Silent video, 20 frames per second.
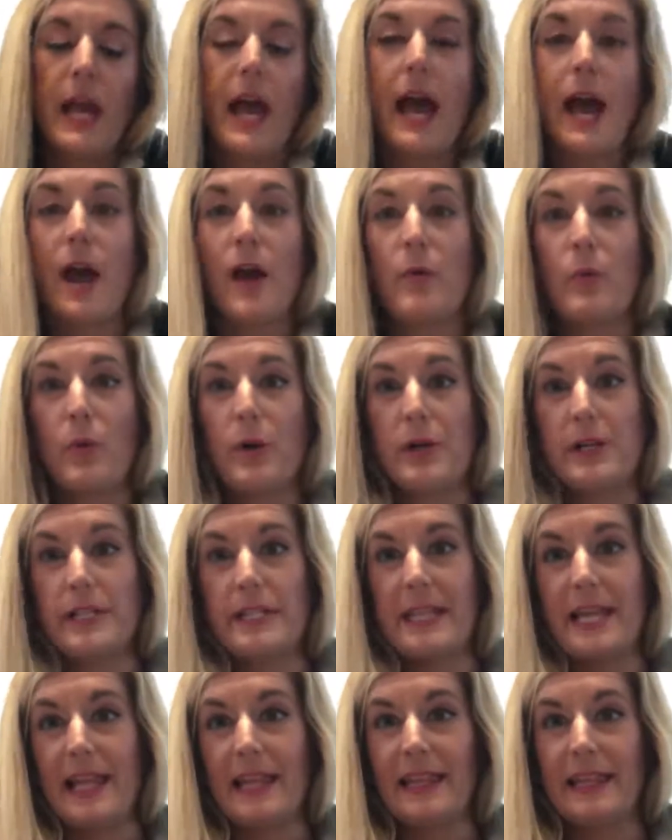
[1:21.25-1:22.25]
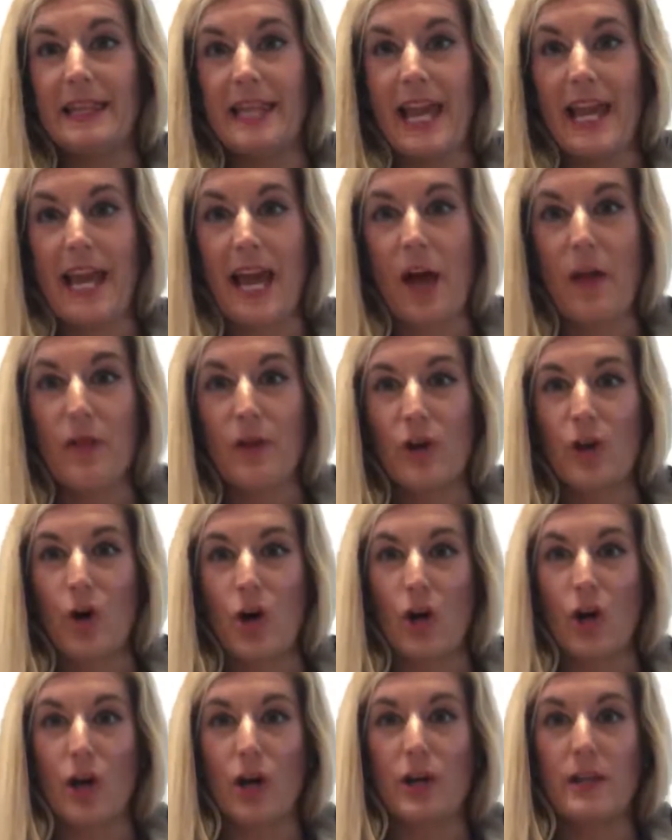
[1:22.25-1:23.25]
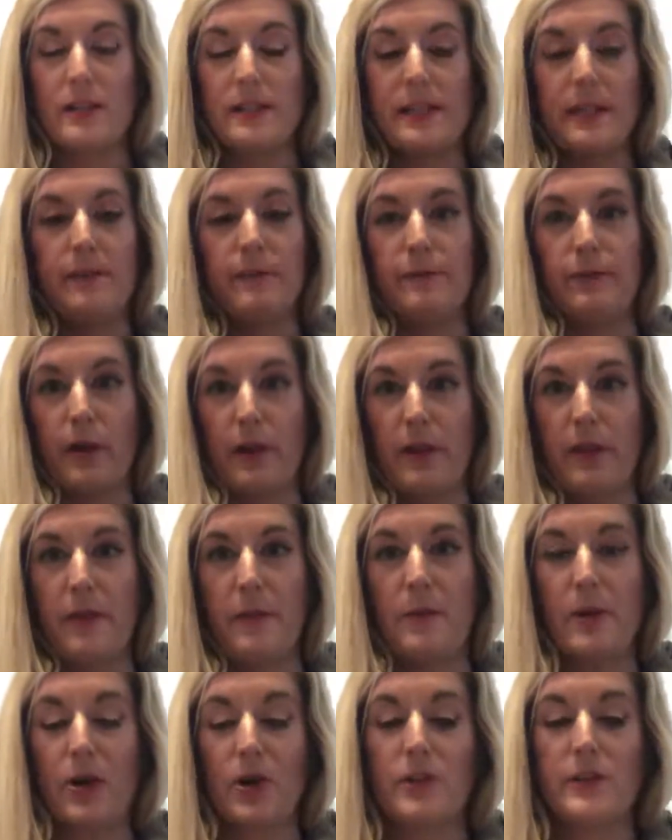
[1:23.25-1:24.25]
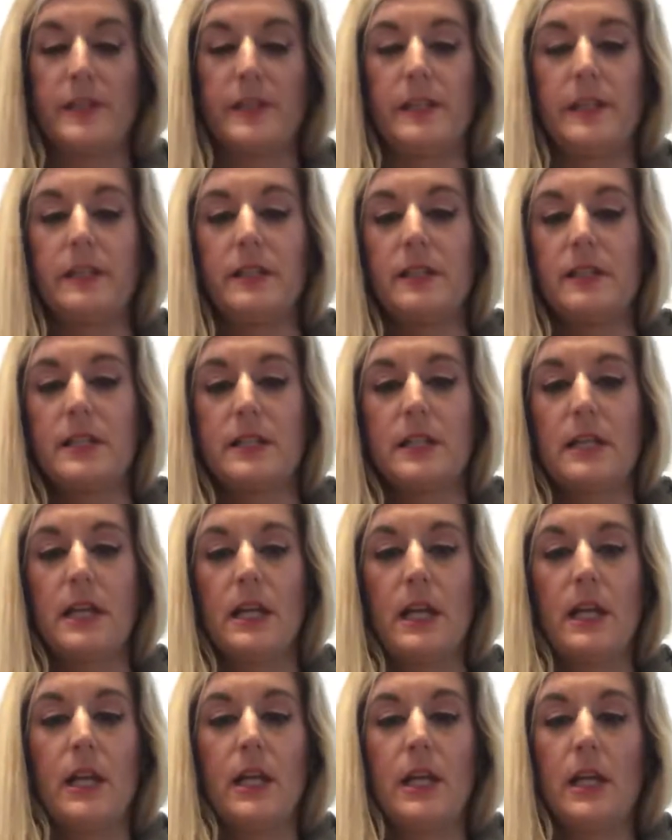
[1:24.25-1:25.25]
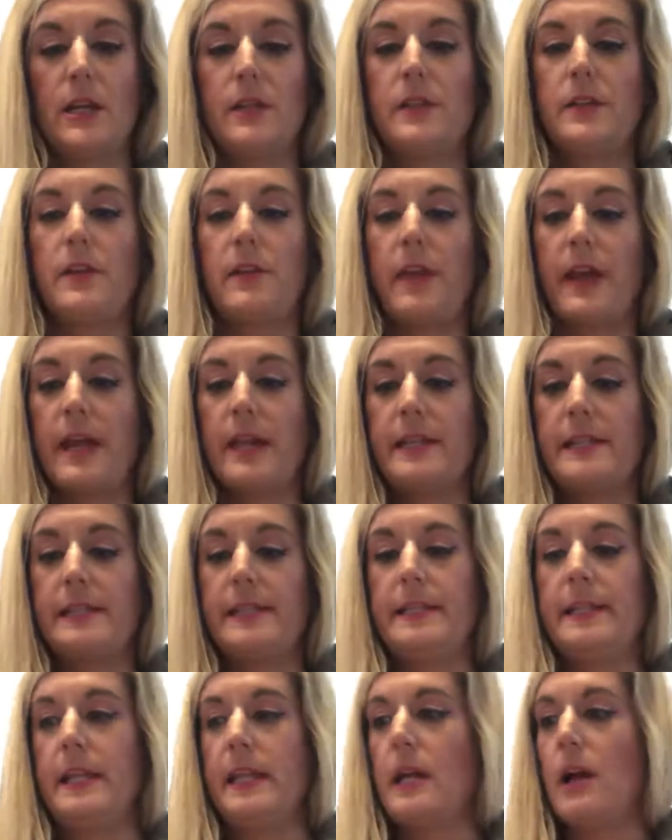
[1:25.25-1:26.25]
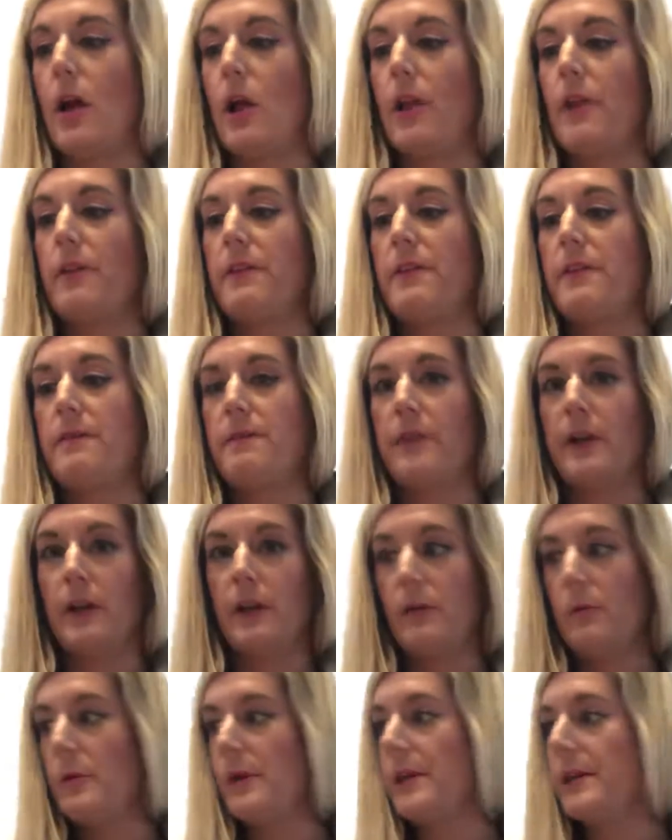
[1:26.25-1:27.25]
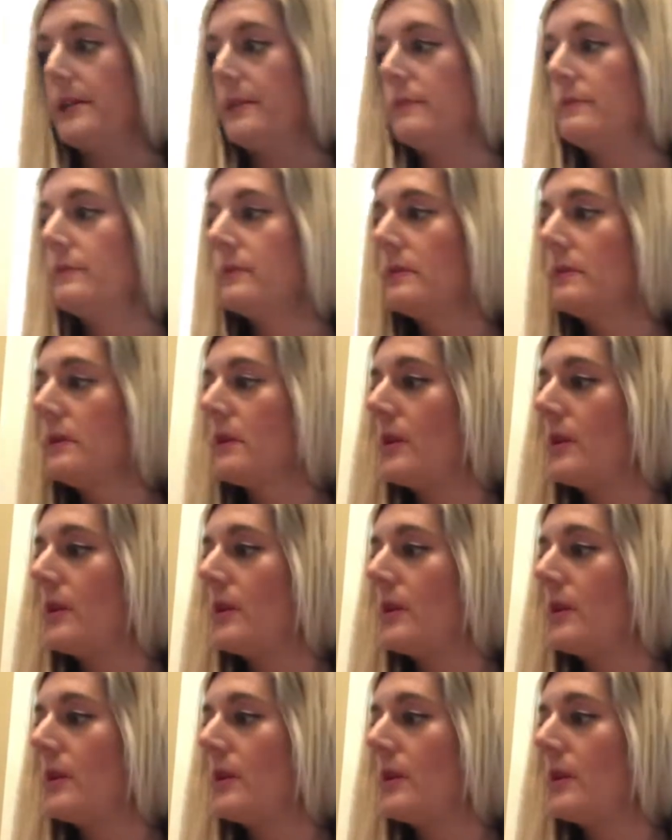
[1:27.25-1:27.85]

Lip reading: I would lay out the cards in front of the person so they could see all of them very well.